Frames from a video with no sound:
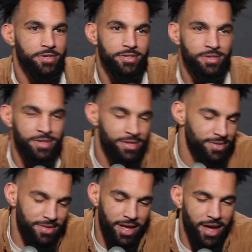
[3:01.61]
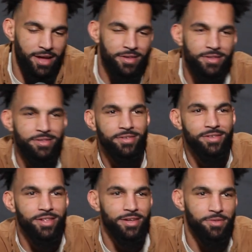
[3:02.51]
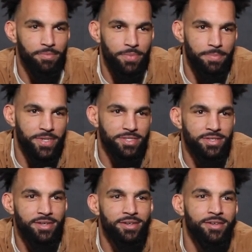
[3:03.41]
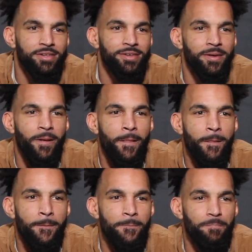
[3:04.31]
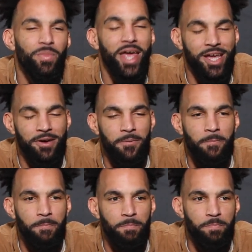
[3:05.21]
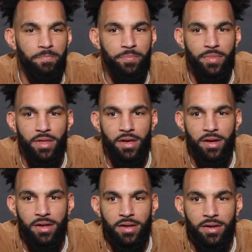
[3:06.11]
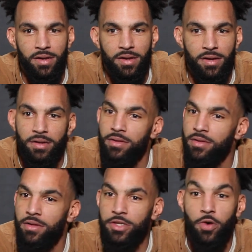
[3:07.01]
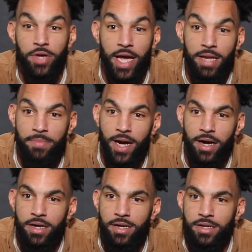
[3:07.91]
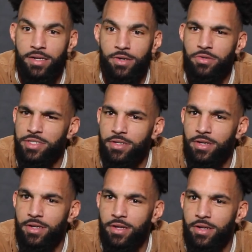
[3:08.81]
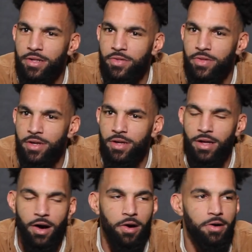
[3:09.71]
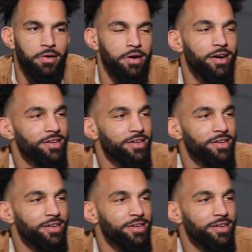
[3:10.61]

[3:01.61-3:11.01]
and yeah, like little oh. puppies. Thanks, man. Thank you. What about Cocaine Bear? Cocaine Bear. Have Who's... you? Seen, it's a movie. Have you? oh.